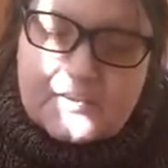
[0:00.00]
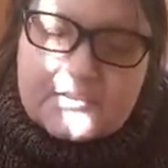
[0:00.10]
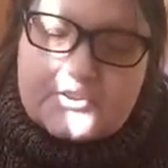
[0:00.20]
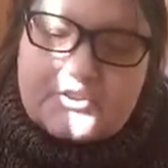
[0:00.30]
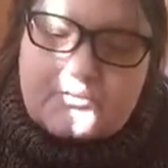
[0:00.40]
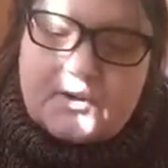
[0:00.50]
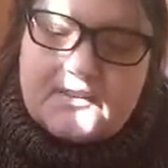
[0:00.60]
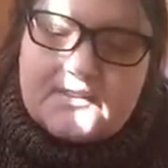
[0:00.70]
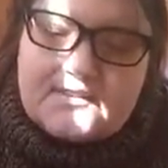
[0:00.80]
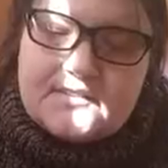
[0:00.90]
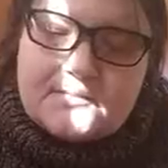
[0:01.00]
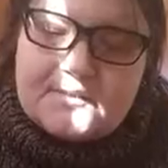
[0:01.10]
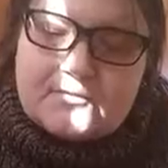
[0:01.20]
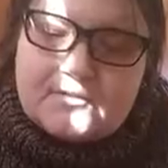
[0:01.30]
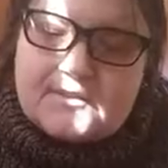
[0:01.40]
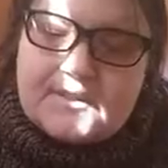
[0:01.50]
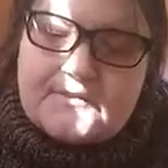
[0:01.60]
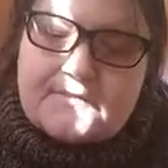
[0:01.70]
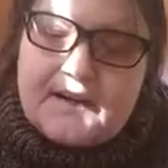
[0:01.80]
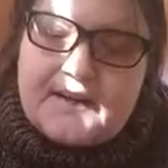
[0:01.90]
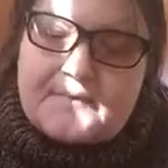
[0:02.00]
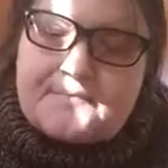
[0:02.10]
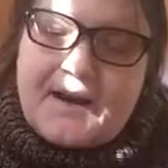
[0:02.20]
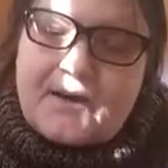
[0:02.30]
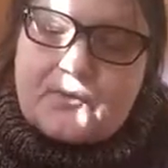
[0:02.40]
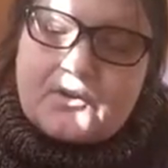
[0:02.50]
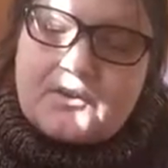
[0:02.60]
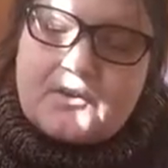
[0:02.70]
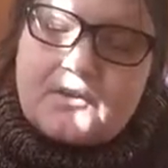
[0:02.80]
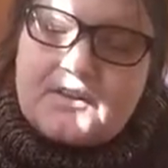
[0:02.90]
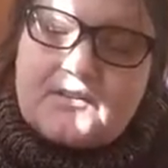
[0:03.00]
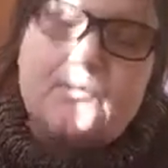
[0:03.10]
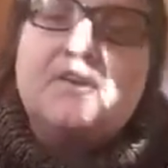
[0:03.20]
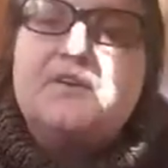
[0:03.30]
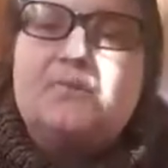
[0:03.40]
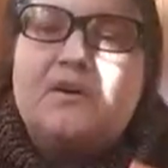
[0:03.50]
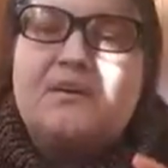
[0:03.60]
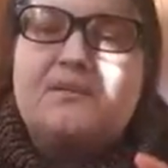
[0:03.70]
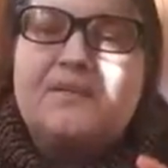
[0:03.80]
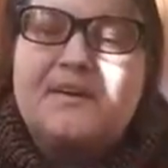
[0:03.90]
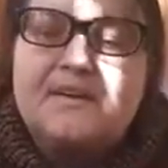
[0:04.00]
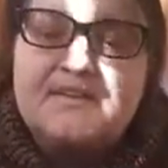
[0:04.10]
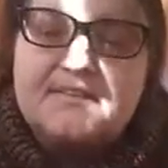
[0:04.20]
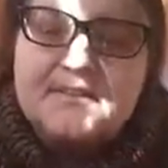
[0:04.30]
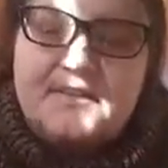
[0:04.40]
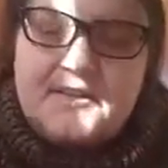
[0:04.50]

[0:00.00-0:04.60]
because you want this to be really fine powder is what you want. Because